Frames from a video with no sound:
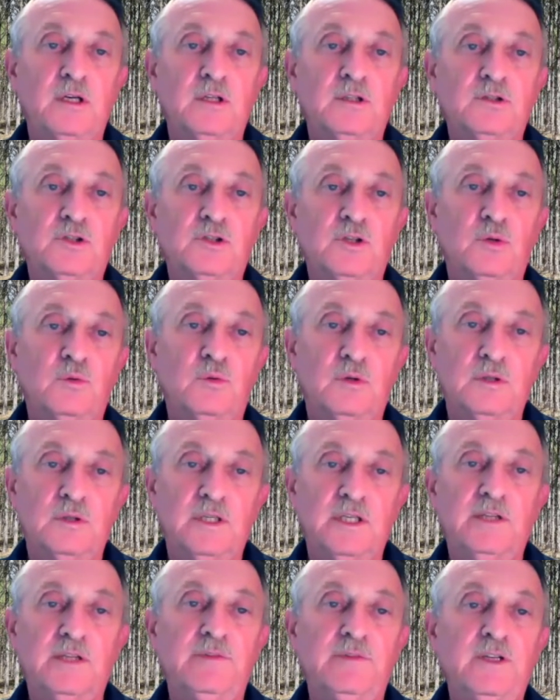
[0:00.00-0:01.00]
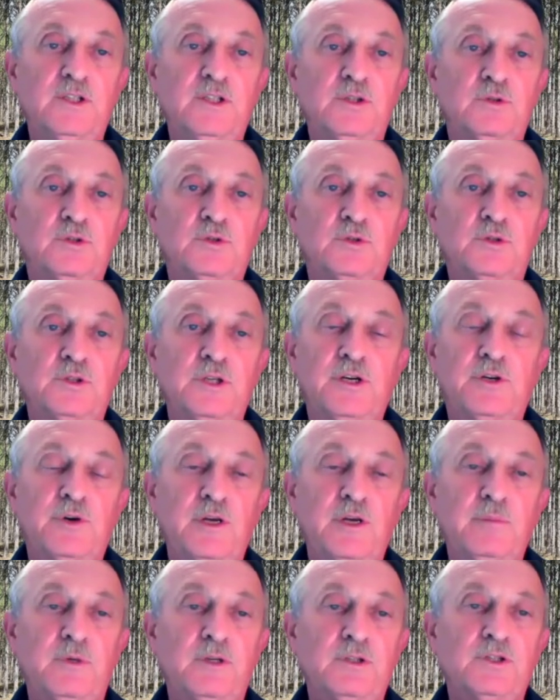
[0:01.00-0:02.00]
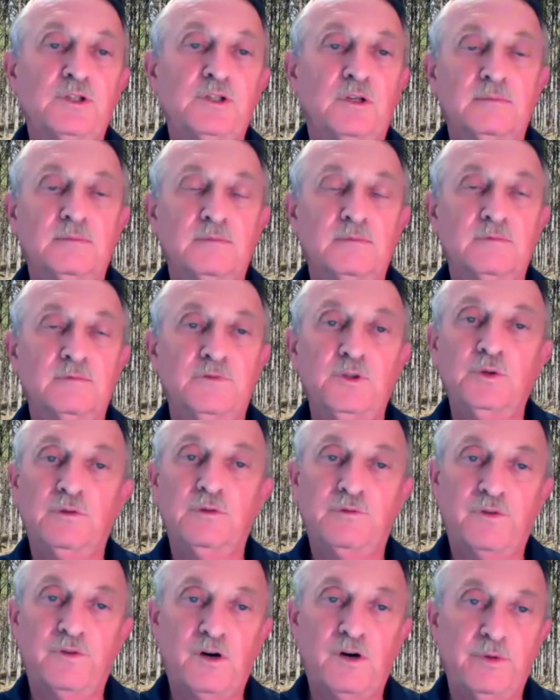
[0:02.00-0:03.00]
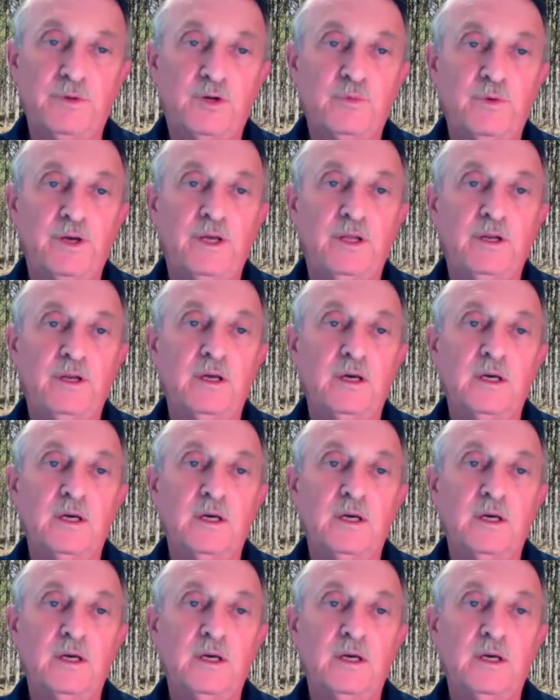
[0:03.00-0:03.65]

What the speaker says: So individual tree treatments, few and far between.